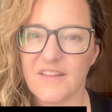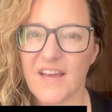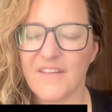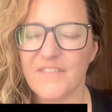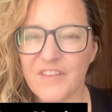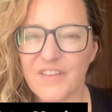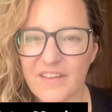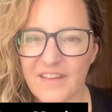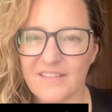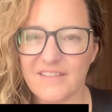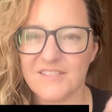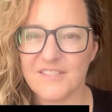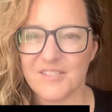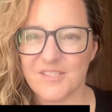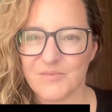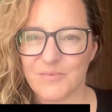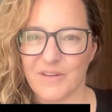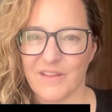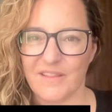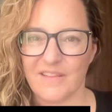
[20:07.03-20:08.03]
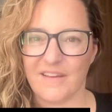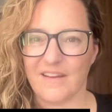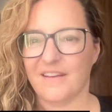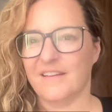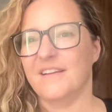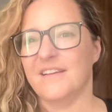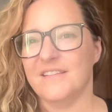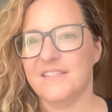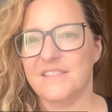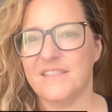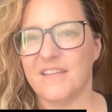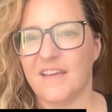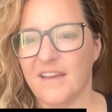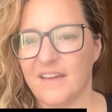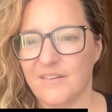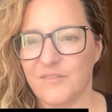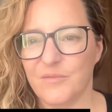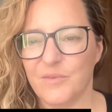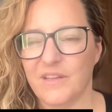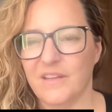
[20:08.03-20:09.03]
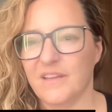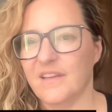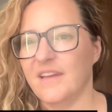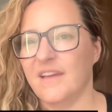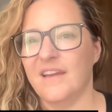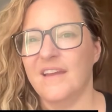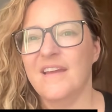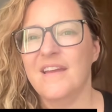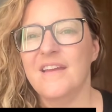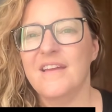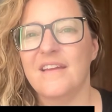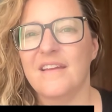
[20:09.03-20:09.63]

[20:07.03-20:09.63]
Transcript: I feel like this is one of the areas that really